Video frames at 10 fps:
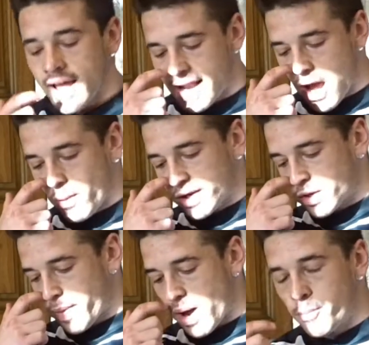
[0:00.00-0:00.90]
Now it's
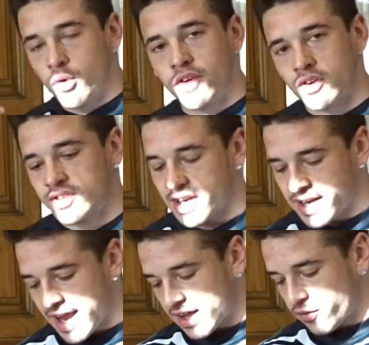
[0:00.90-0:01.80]
about moving on to the
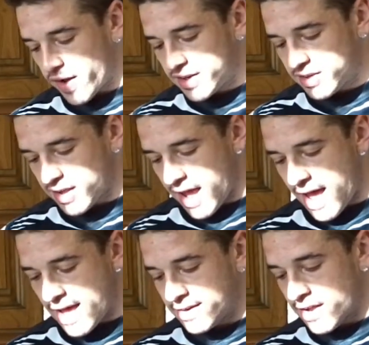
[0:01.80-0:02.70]
next phase,
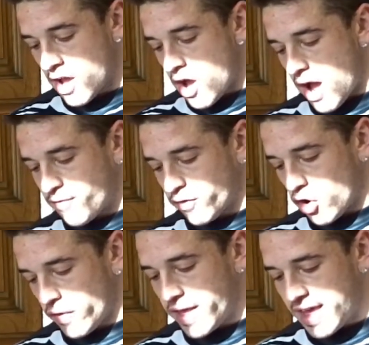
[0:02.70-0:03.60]
and I've
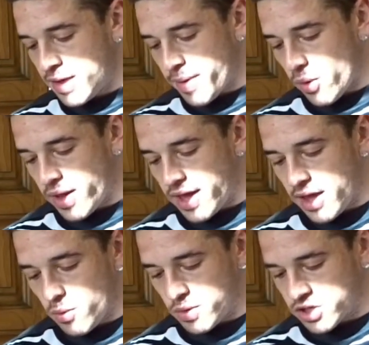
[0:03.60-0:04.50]
got the email
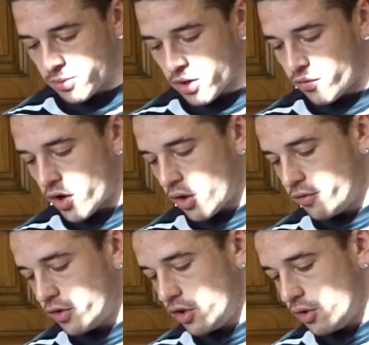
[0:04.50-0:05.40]
here, which I'm gonna run
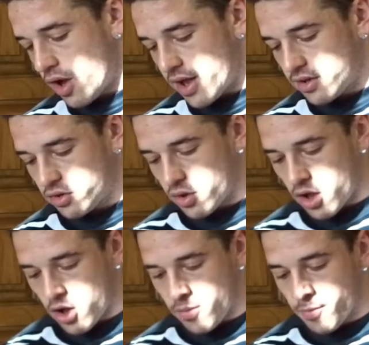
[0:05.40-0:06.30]
over you guys,
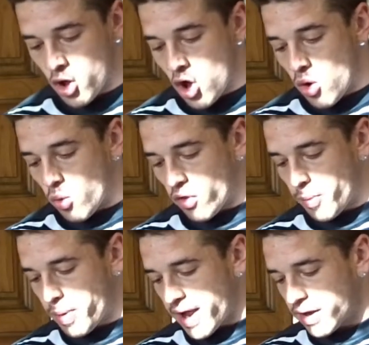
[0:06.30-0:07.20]
what the
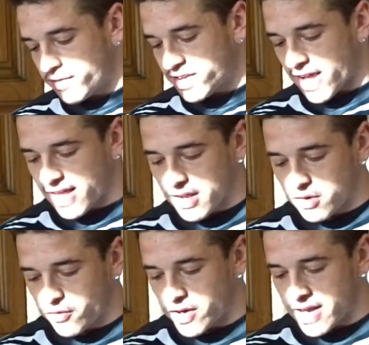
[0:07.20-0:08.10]
plan of attack is
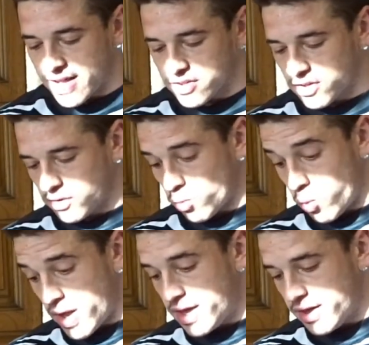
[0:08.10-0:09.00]
for the next
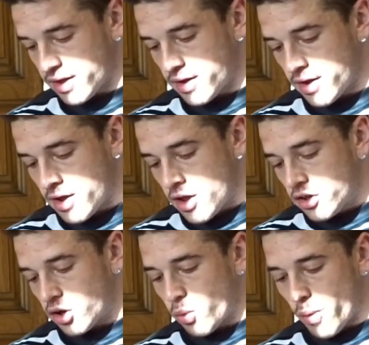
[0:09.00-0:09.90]
week.
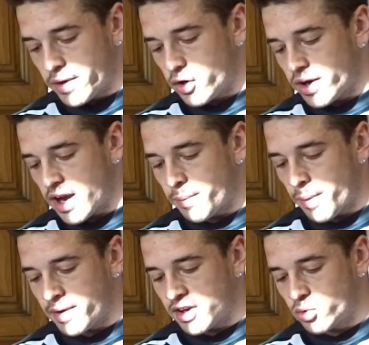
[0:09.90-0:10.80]
So what we're doing at the
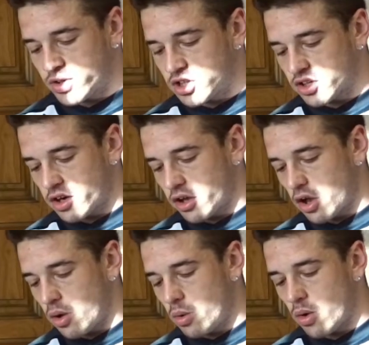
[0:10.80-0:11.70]
moment is we're just gonna
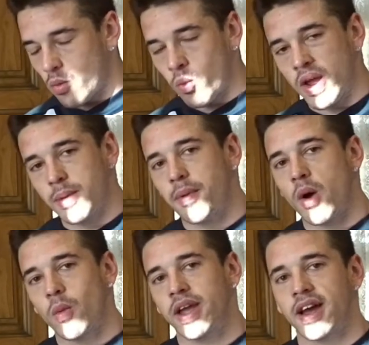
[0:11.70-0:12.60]
go week
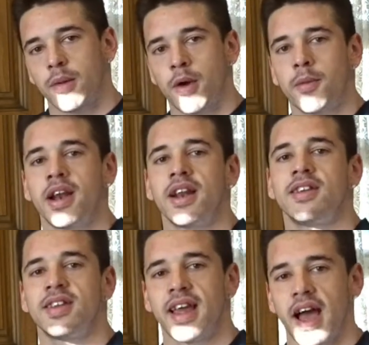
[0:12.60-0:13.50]
by week at the moment and
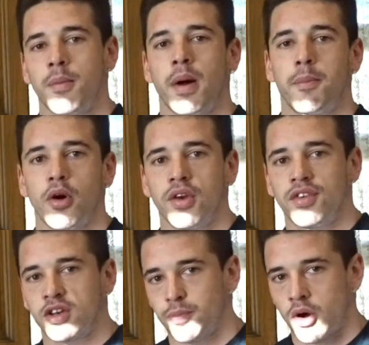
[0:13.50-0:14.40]
see how my body
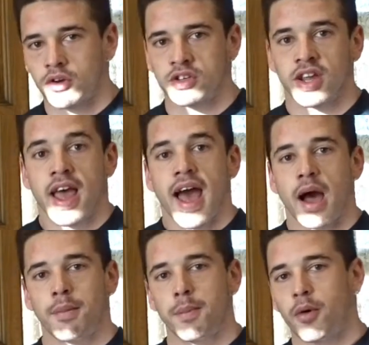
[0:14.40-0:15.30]
responds,
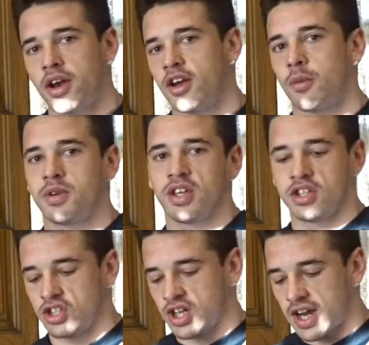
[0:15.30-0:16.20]
how my body
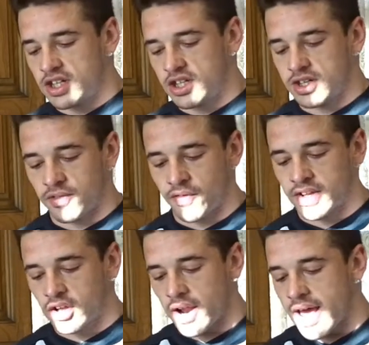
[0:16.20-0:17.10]
composition changes and
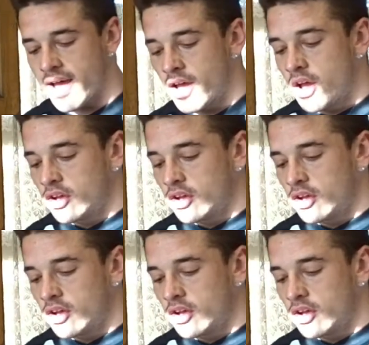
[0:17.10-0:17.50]
things like that.